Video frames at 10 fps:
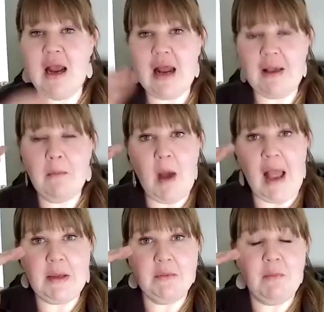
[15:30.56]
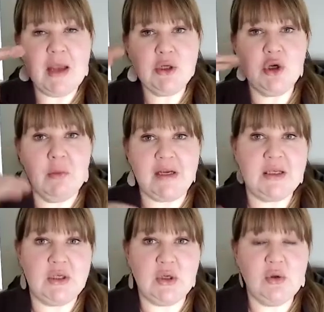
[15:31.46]
And I measure my
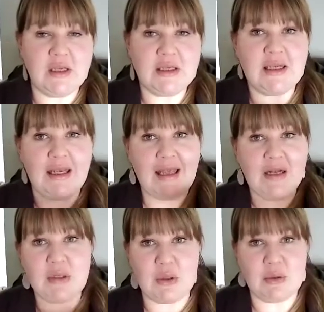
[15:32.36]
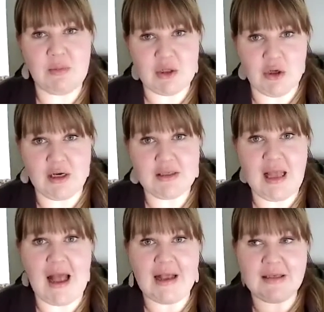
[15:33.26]
to-do list against those
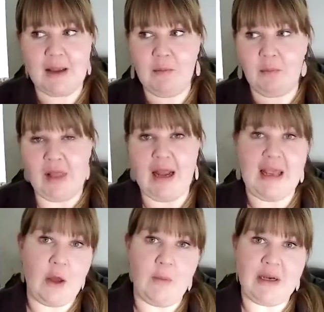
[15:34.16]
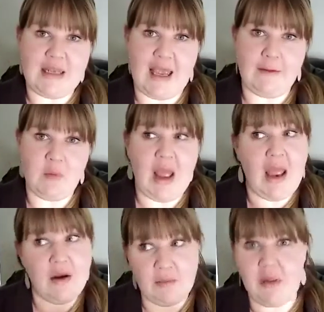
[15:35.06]
metrics as I'm planning out my day
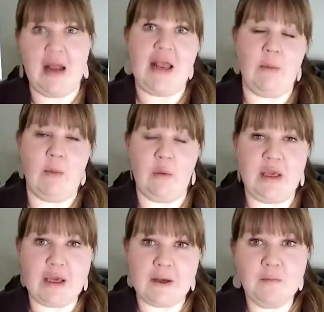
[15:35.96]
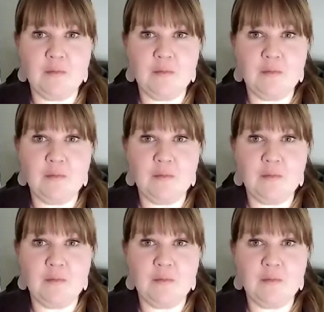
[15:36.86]
and planning out my week.